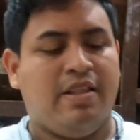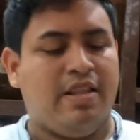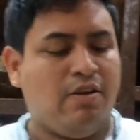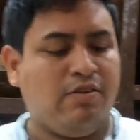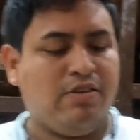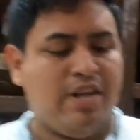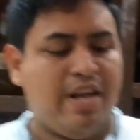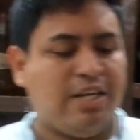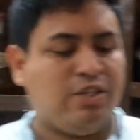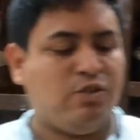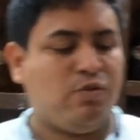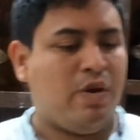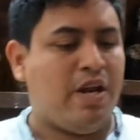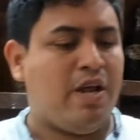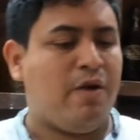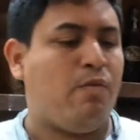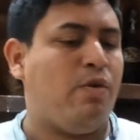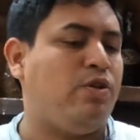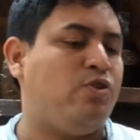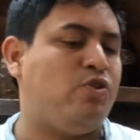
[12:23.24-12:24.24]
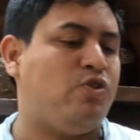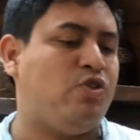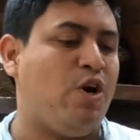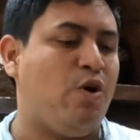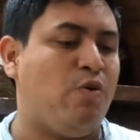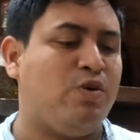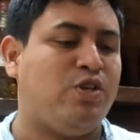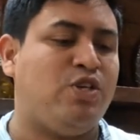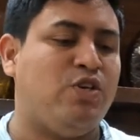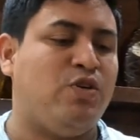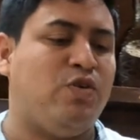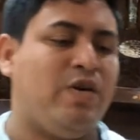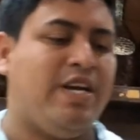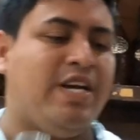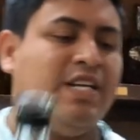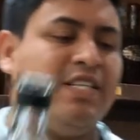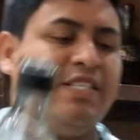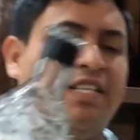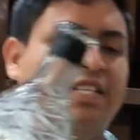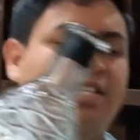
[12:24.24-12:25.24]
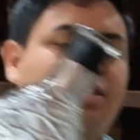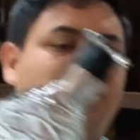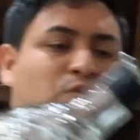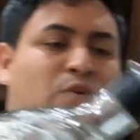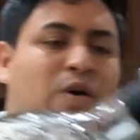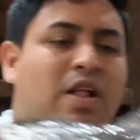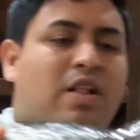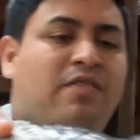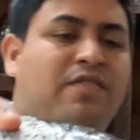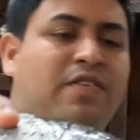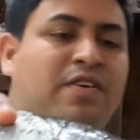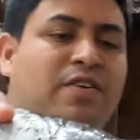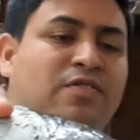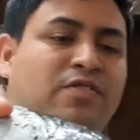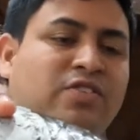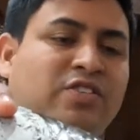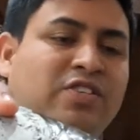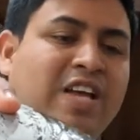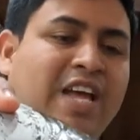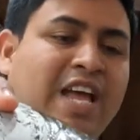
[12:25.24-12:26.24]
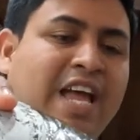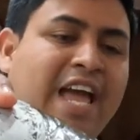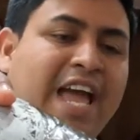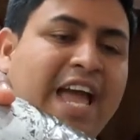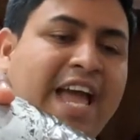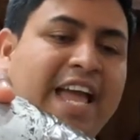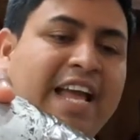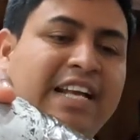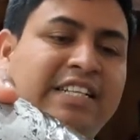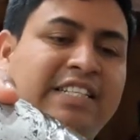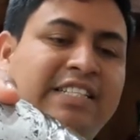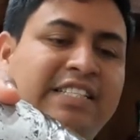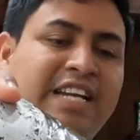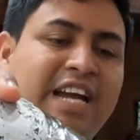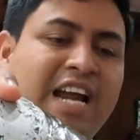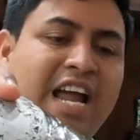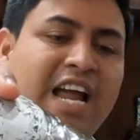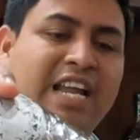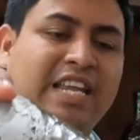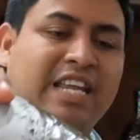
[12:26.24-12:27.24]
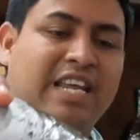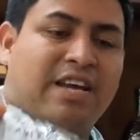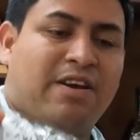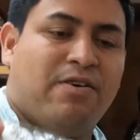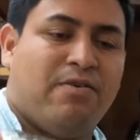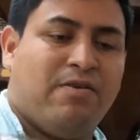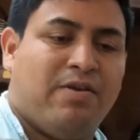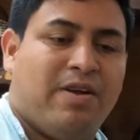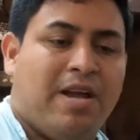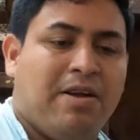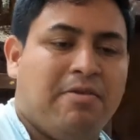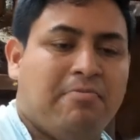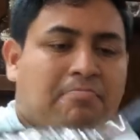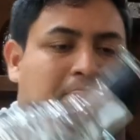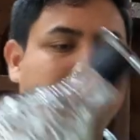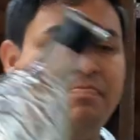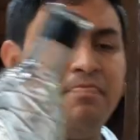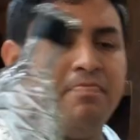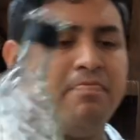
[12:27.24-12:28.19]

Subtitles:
Now the next one I want to share with you is a 12 years extra añejo, okay?